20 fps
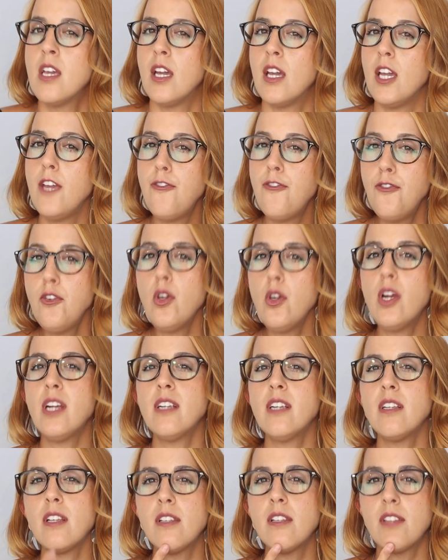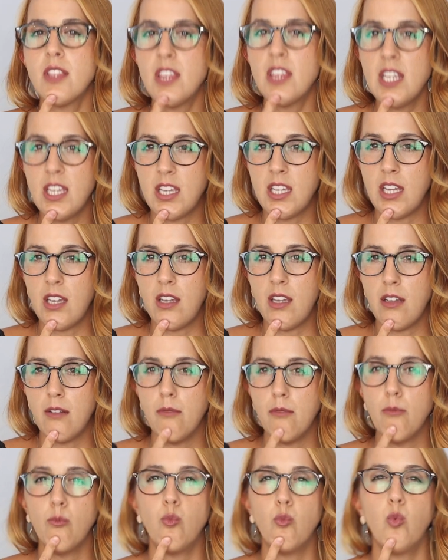If you are thinking
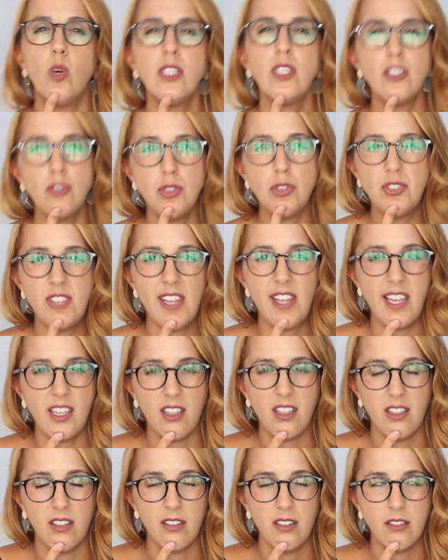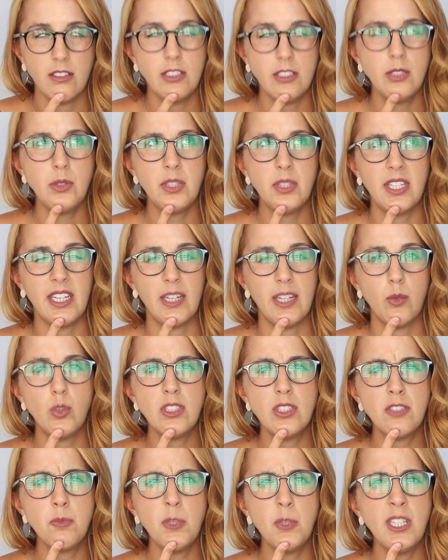what to say, okay,
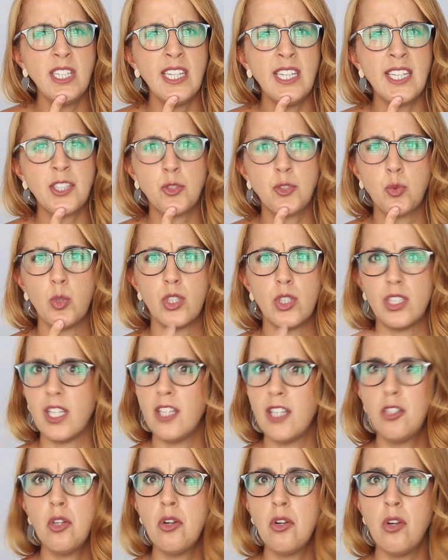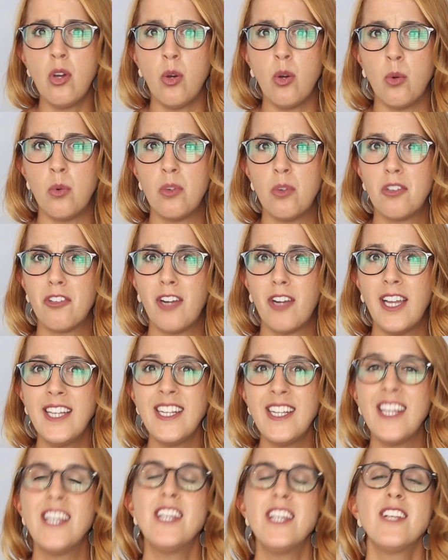what's my next word? I don't know,
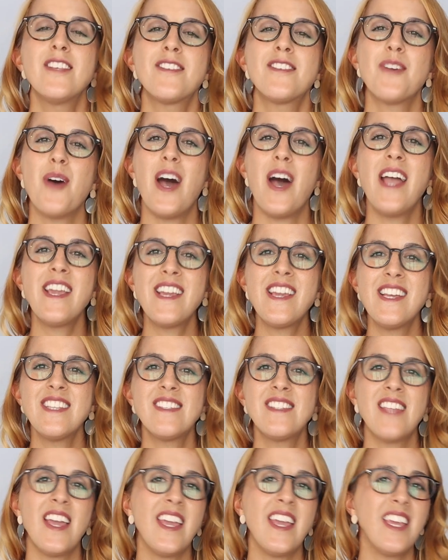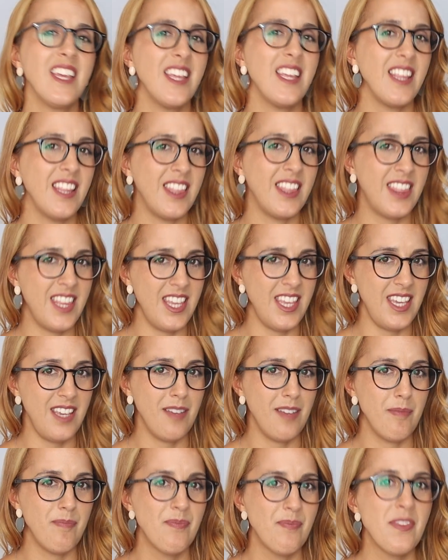right? So I can say the.
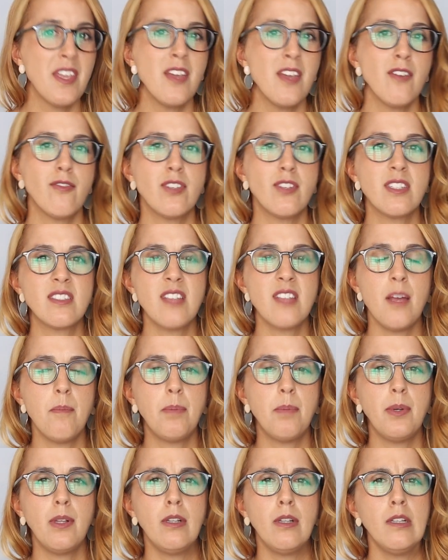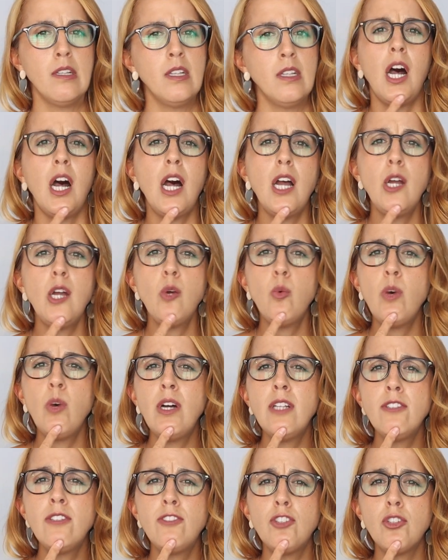For example, I
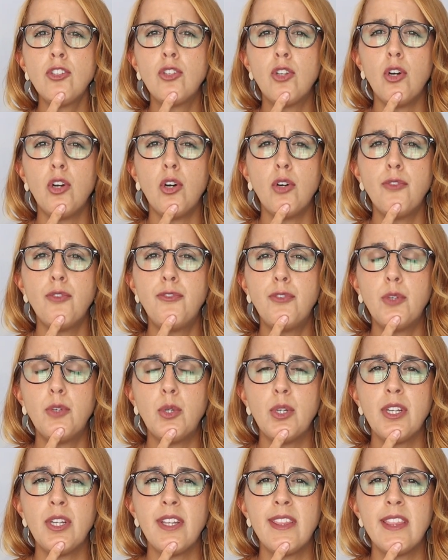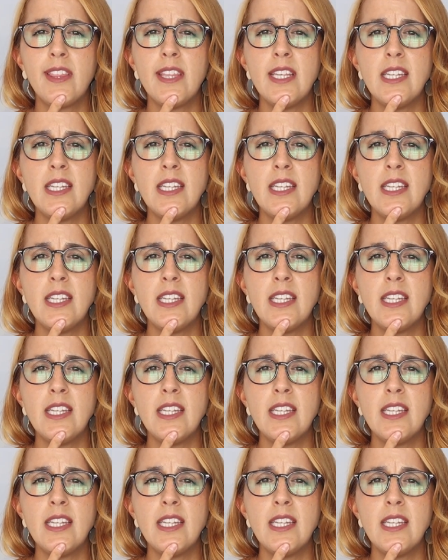want to go for the